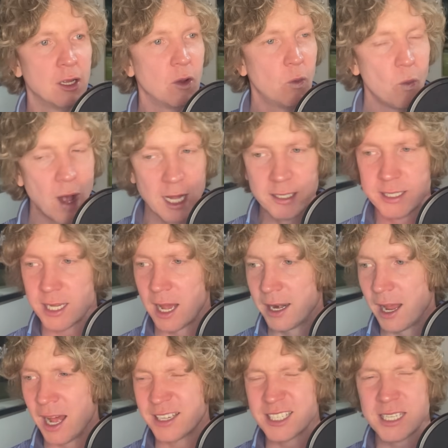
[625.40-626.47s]
Well
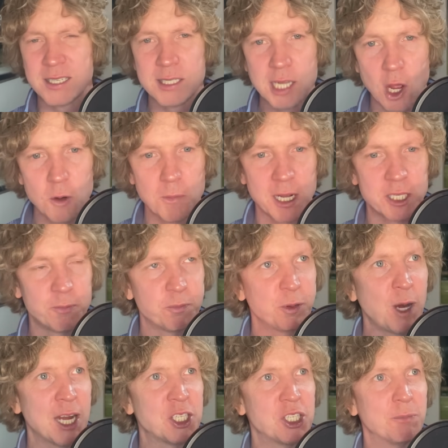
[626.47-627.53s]
done. Under so much
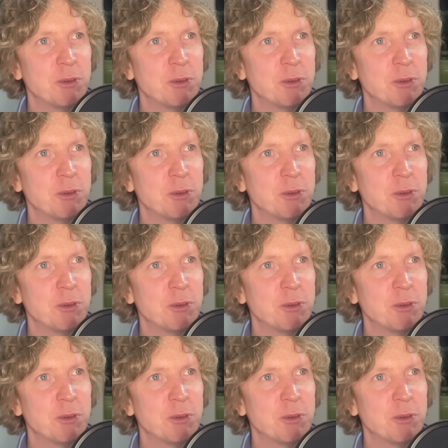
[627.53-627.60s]
pressure,